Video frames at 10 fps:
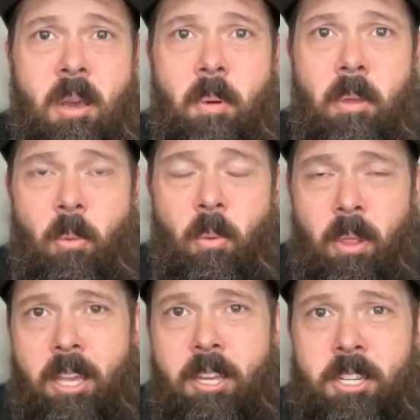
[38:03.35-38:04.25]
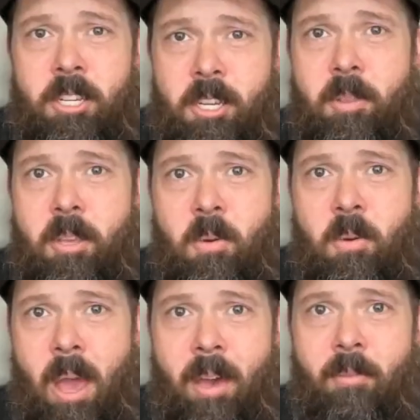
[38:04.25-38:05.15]
but the relationship that you
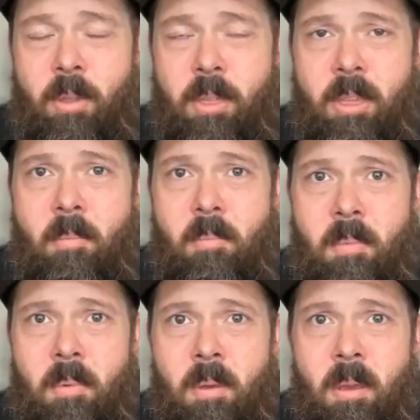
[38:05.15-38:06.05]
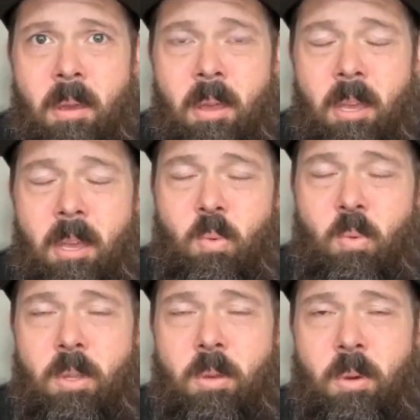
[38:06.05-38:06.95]
have with them is
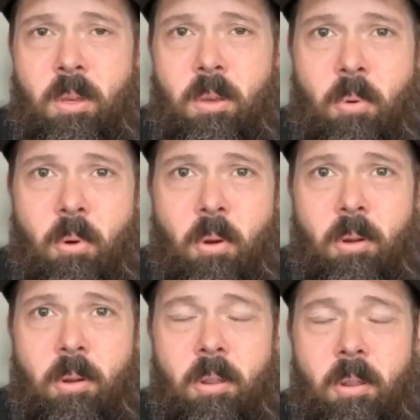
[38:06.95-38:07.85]
really, really important.